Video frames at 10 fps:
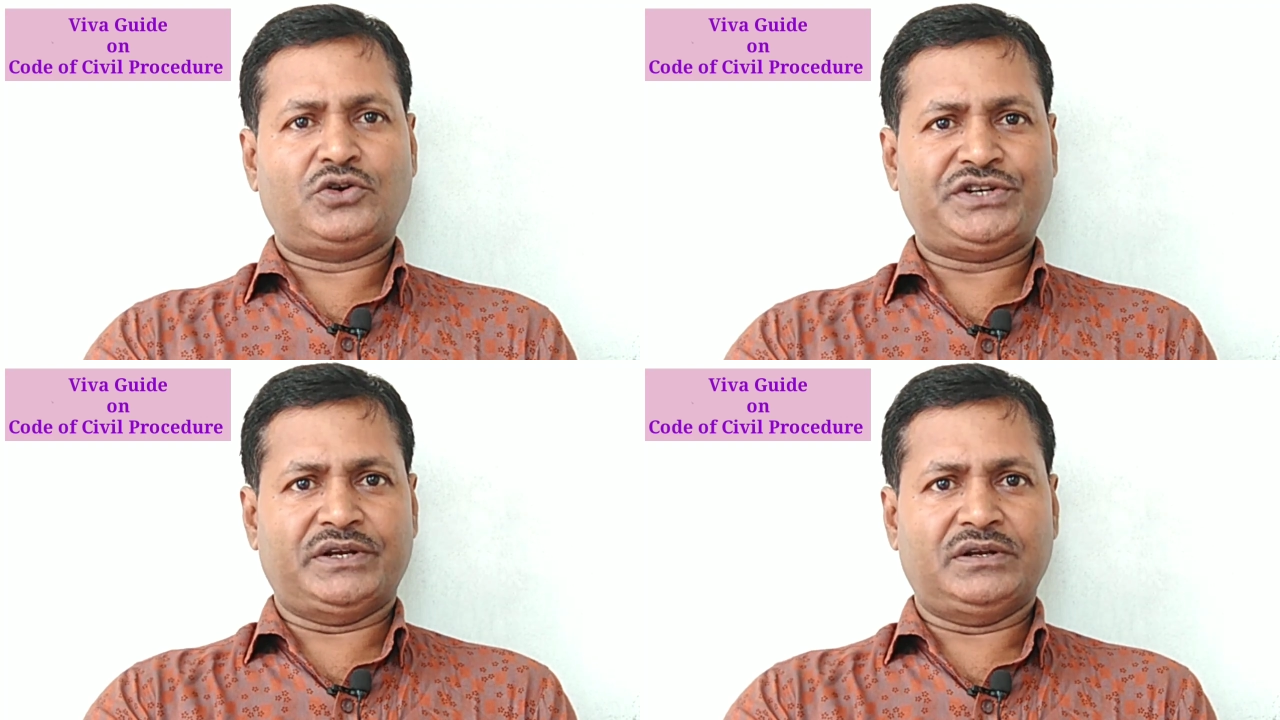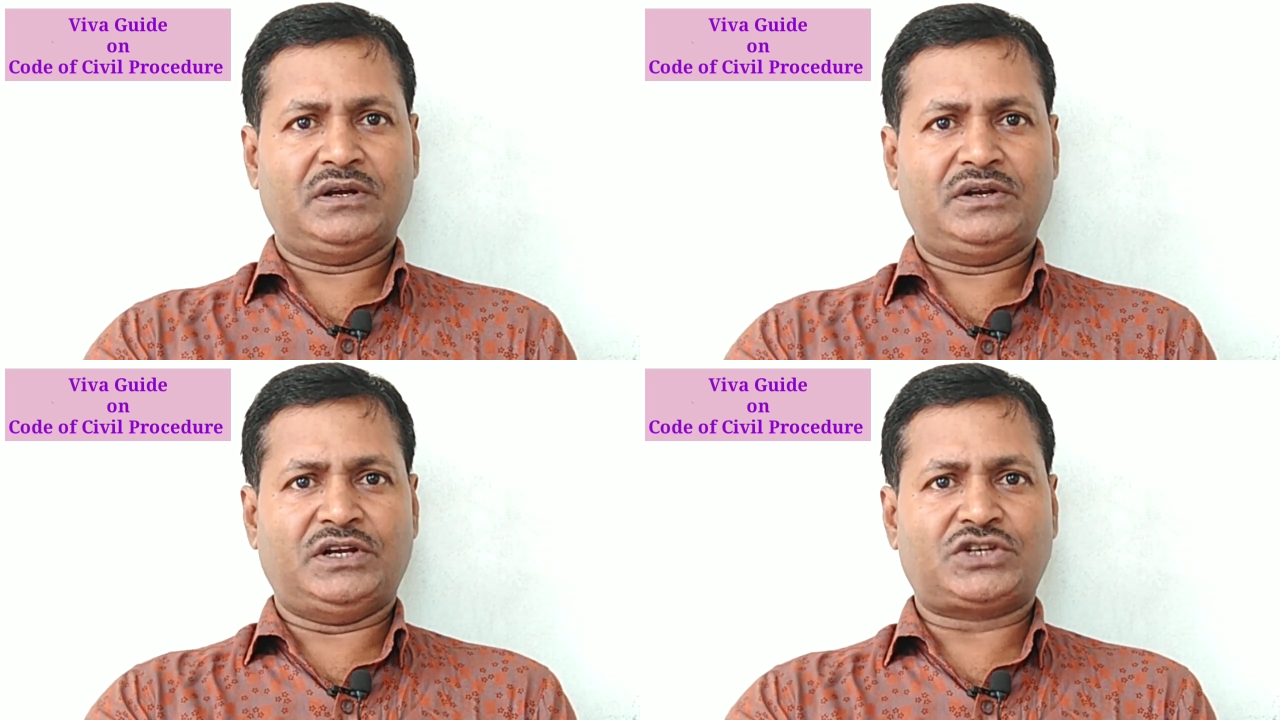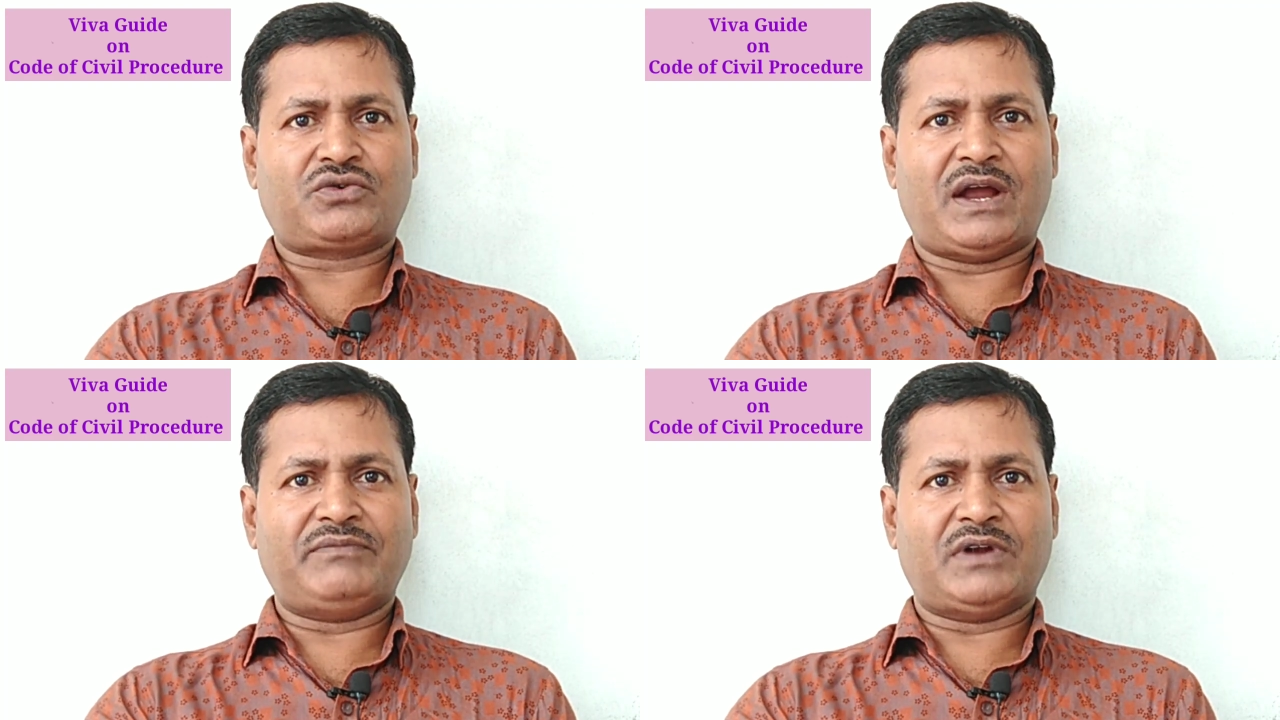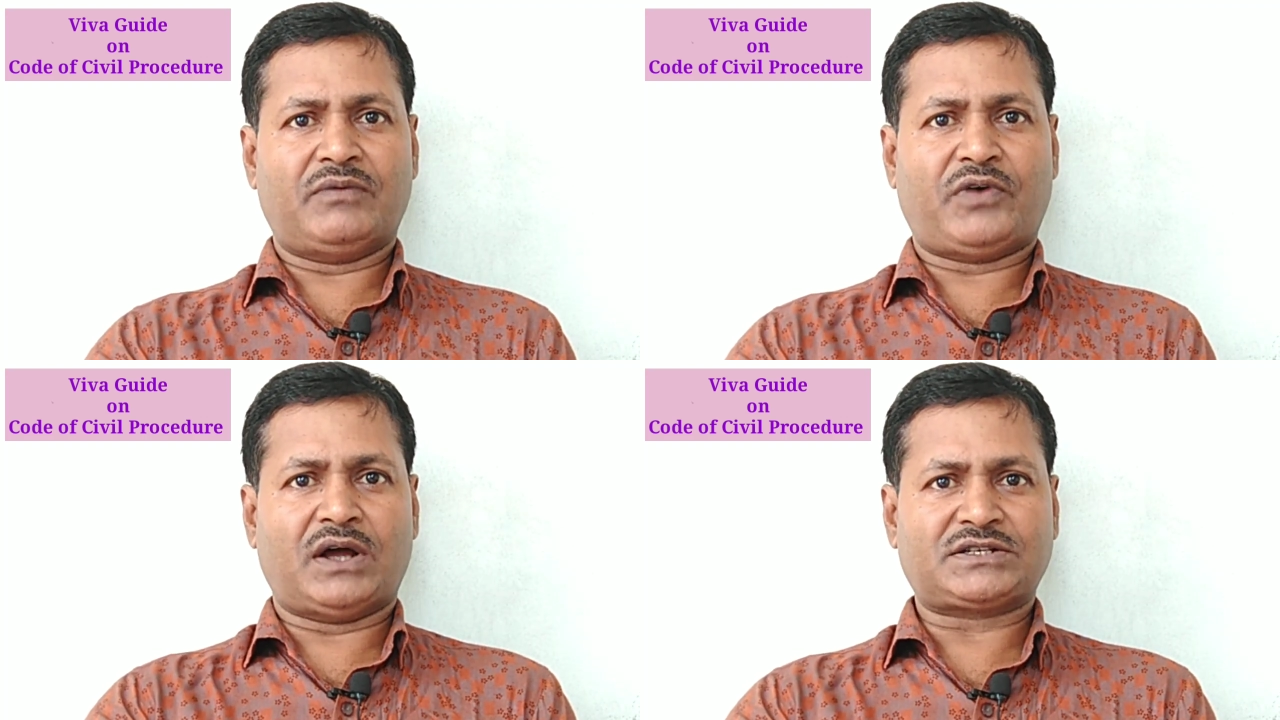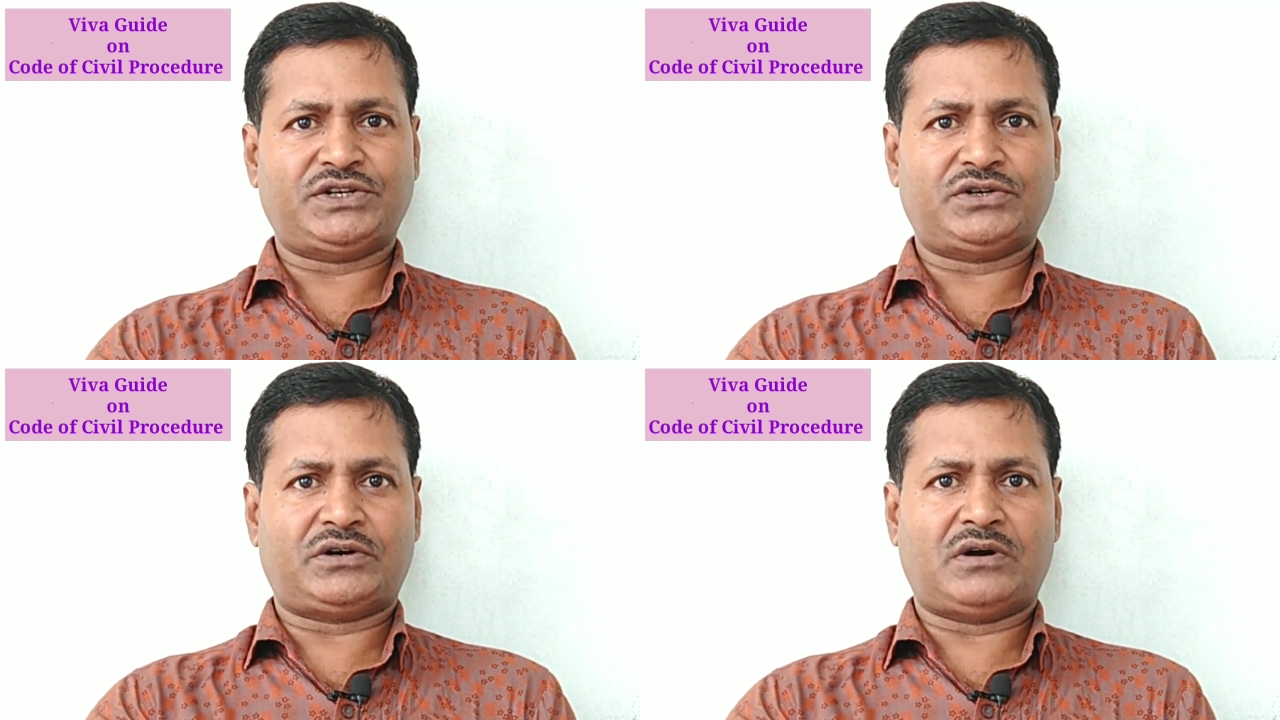Question. Describe a
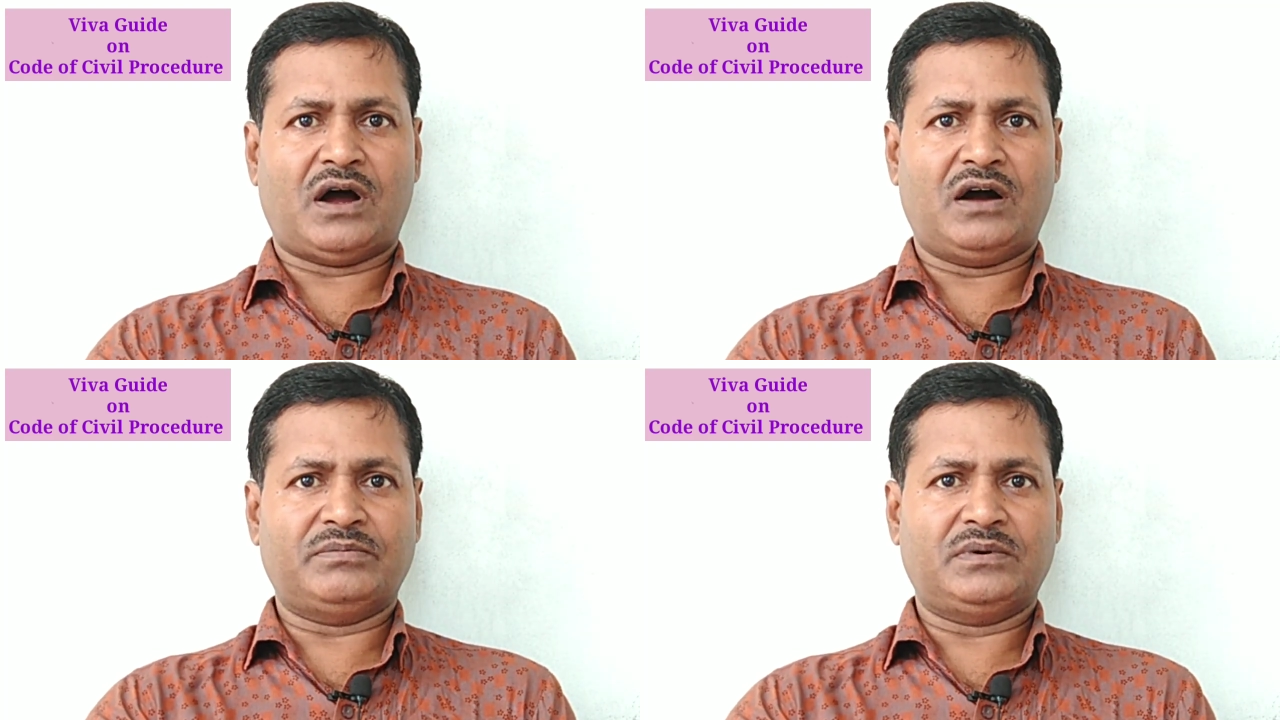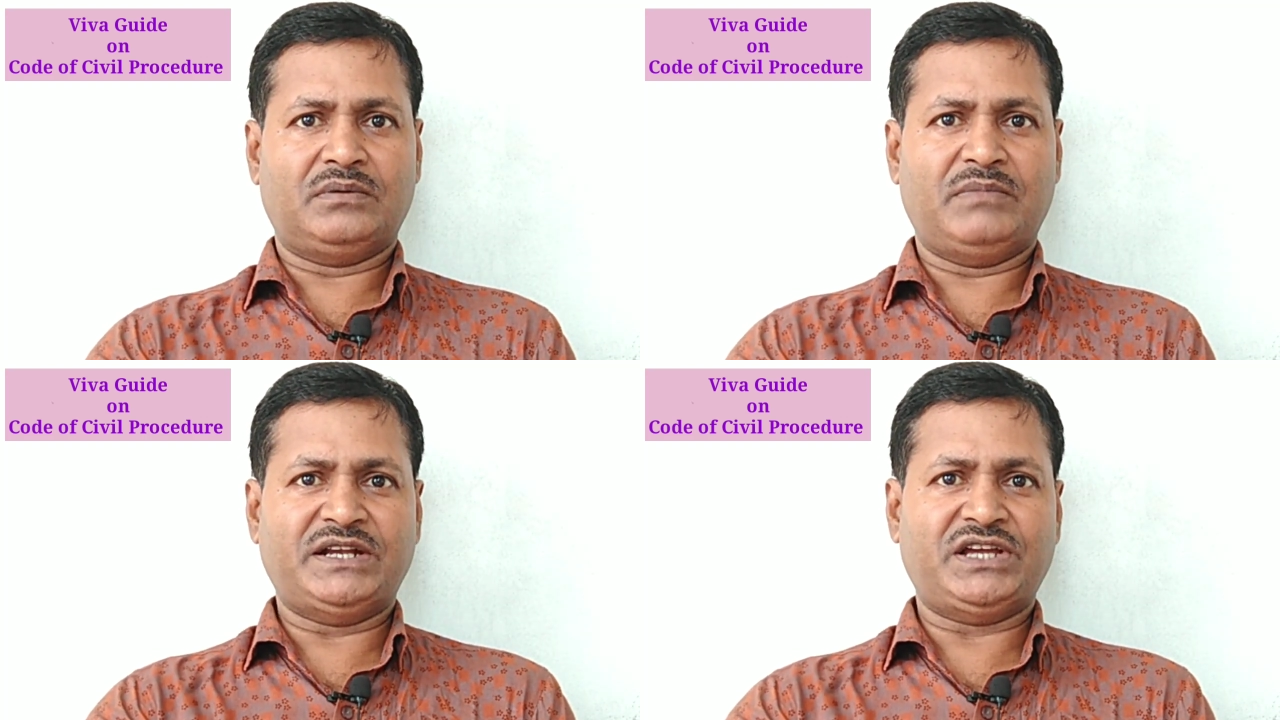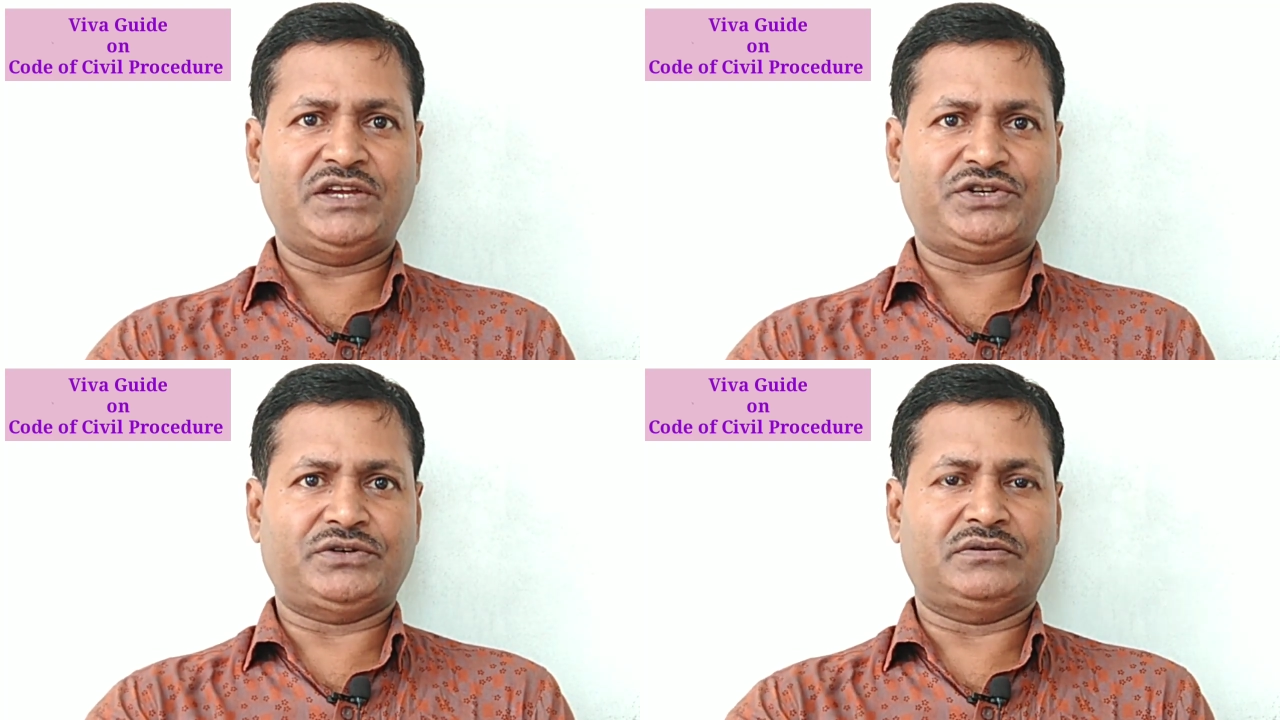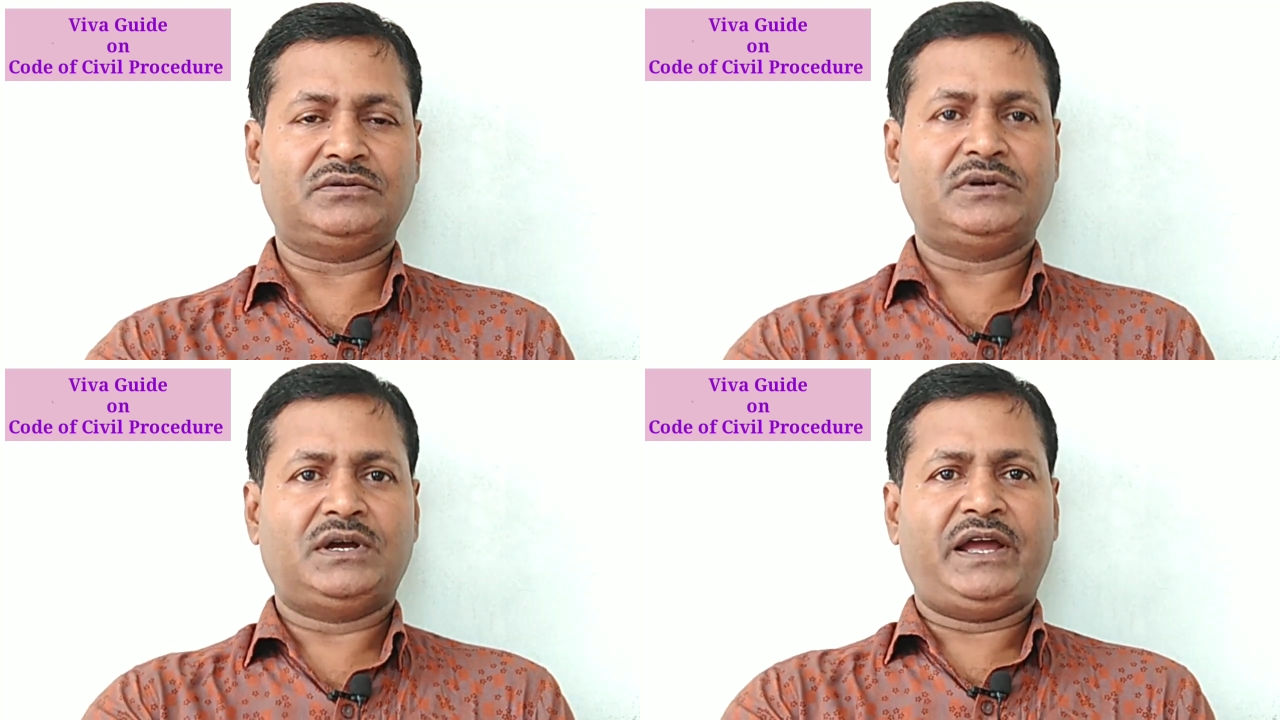procedure of mediation.